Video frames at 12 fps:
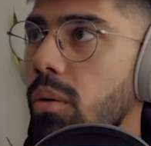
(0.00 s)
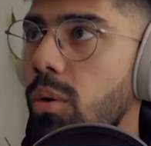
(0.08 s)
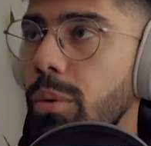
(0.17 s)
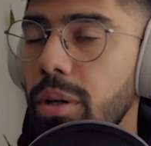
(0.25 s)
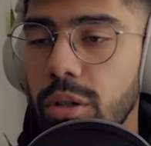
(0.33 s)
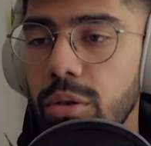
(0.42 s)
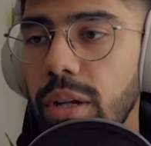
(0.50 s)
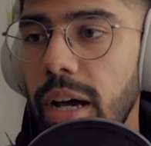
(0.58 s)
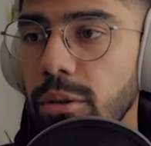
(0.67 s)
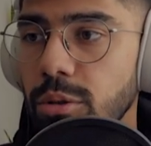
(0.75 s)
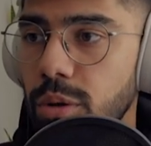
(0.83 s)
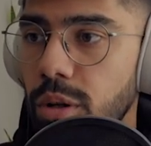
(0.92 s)
What we can do
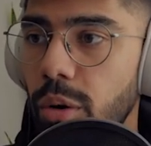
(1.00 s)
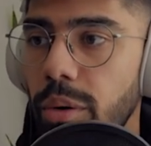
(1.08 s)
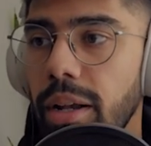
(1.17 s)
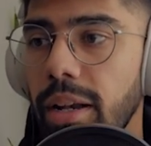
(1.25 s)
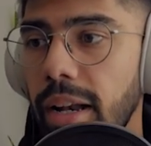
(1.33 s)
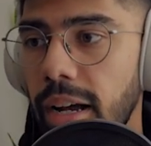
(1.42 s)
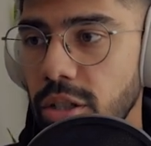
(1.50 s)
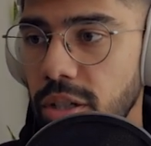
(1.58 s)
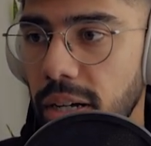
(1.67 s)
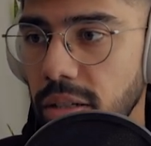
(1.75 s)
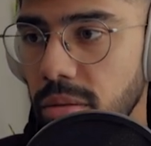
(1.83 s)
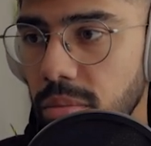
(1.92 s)
now is we can go in and actually
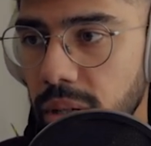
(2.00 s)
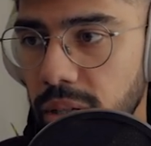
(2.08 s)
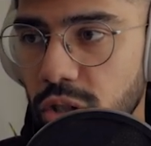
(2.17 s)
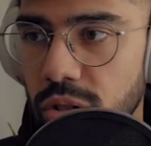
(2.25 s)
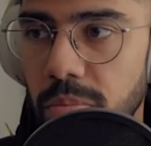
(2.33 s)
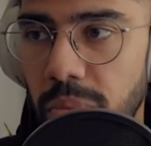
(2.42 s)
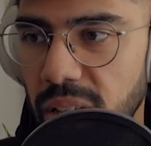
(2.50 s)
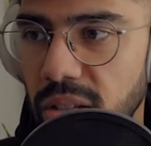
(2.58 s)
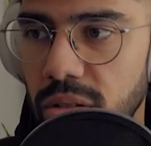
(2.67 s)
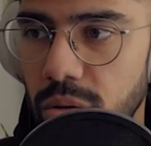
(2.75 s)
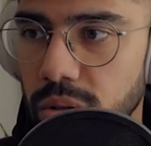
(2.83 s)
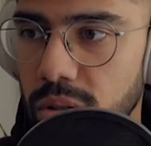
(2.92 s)
add some like just
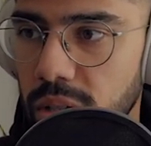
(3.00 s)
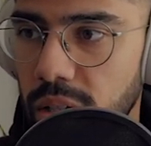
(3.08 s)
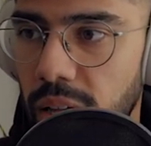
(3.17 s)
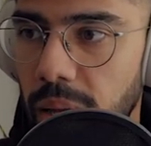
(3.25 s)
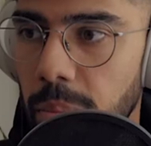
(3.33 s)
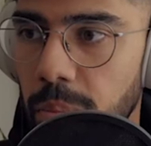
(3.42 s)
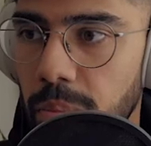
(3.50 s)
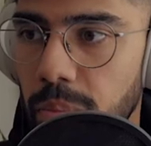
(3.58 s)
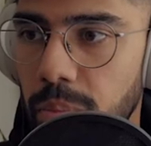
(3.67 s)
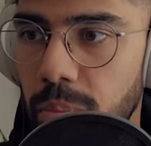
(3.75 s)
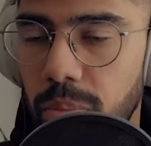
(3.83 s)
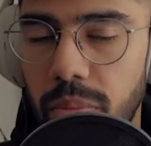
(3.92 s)
bass notes to keep
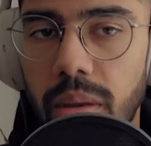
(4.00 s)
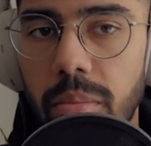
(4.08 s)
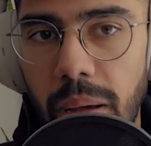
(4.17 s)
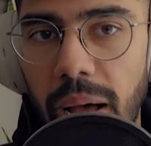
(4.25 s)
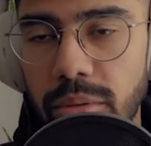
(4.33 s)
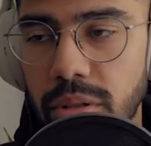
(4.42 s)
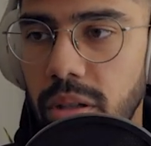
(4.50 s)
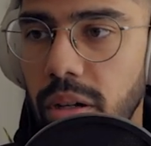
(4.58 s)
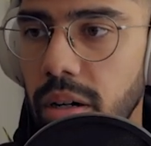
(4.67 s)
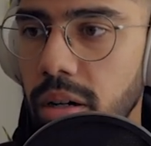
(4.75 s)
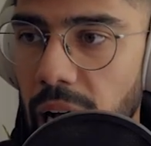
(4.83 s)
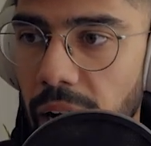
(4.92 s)
the bounce there. It
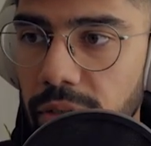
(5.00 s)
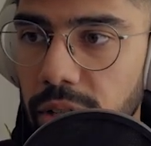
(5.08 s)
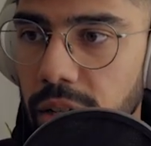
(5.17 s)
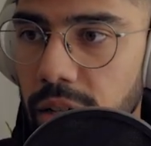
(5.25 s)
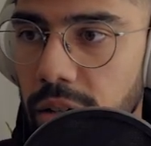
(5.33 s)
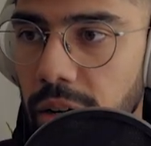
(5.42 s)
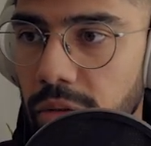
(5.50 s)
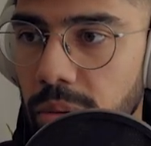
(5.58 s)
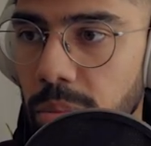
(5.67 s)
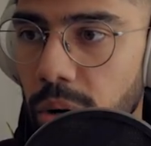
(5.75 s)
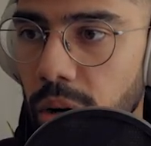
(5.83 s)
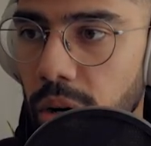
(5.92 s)
doesn't have to hit on every
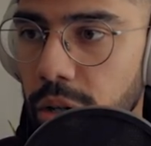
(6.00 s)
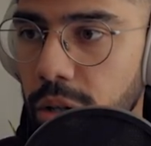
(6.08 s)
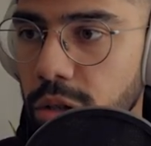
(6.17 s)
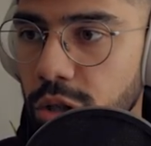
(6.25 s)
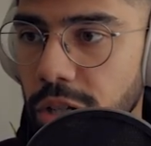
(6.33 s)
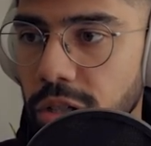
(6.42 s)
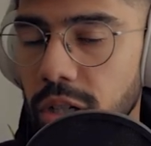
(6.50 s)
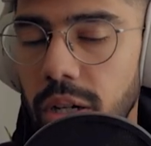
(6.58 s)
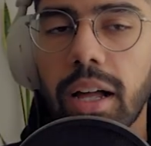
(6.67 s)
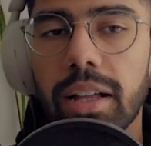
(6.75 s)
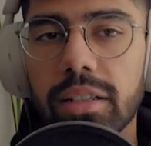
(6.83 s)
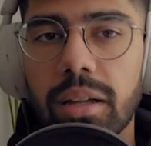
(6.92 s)
bar. You can change it
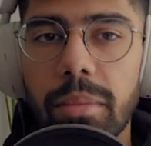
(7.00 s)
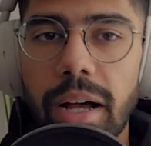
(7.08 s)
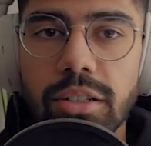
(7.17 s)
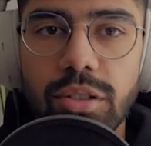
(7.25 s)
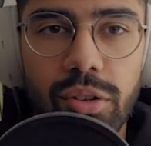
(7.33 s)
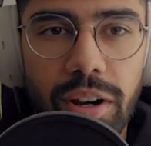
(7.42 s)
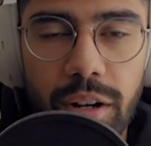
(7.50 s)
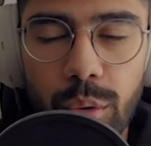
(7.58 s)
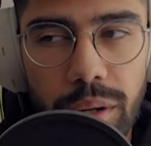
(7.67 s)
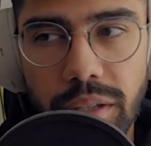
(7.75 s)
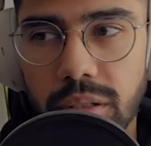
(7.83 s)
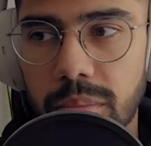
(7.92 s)
up. I like to imagine they're
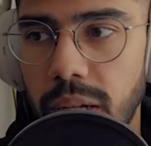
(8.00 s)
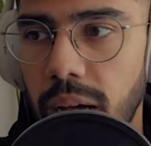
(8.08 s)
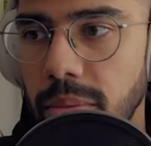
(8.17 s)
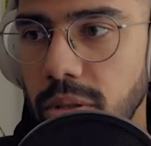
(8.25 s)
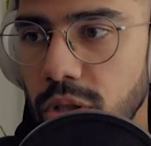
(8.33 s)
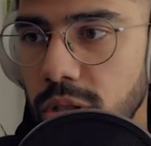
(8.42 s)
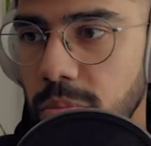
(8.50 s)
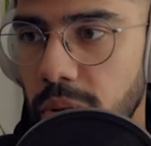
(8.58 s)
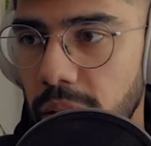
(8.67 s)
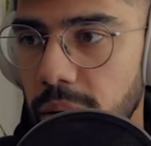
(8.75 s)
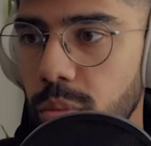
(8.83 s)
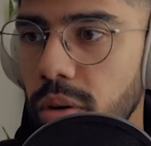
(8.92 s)
808s sometimes and just
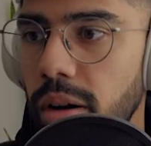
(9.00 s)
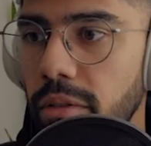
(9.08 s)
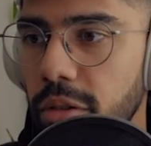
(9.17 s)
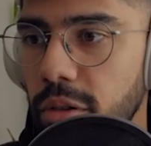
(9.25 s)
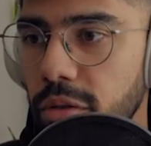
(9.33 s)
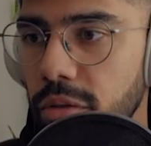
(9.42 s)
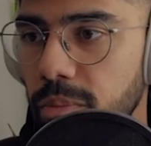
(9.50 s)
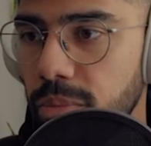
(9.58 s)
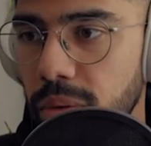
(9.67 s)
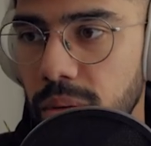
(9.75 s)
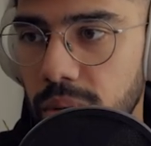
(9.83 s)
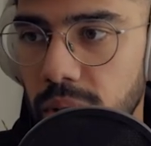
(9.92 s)
play them where I feel
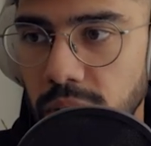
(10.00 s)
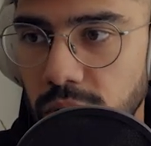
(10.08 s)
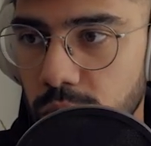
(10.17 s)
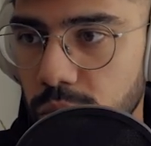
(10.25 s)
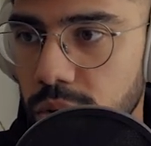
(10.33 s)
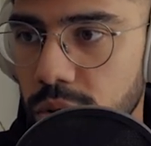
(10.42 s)
they suit.